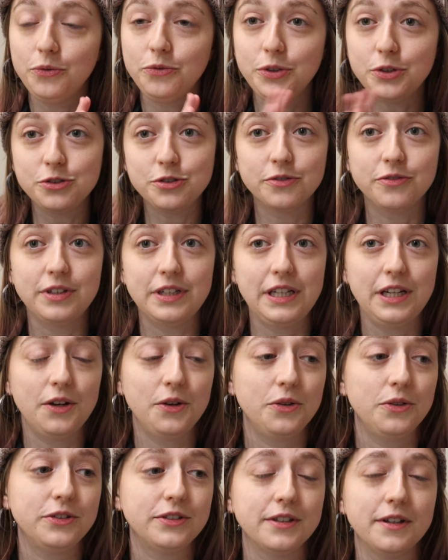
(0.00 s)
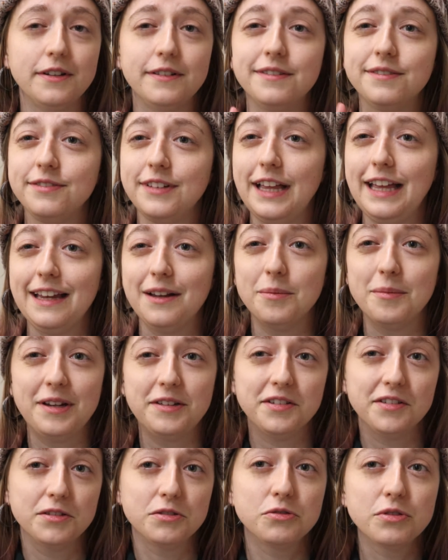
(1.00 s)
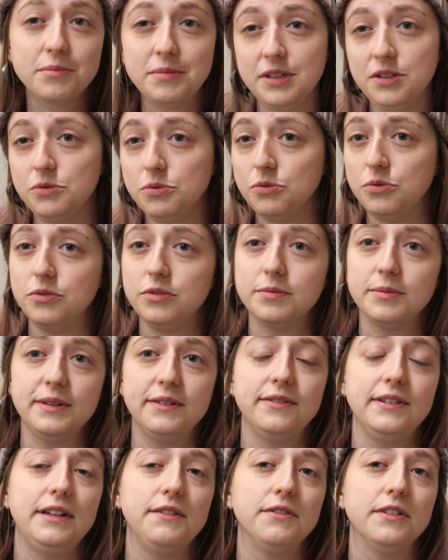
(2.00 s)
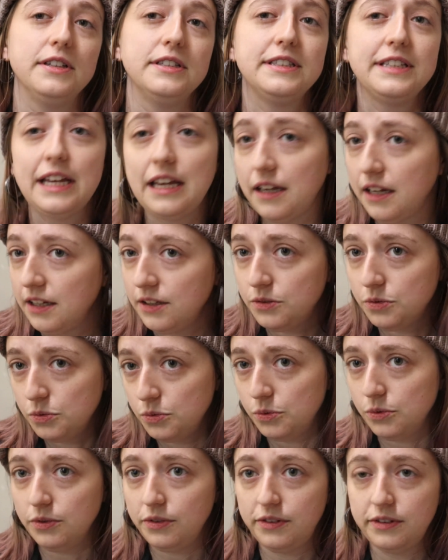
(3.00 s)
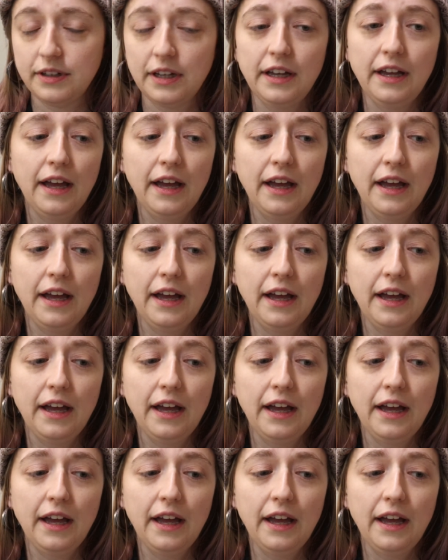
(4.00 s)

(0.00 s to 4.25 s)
future videos of like my favorite trimming tools, my favorite sanding tools,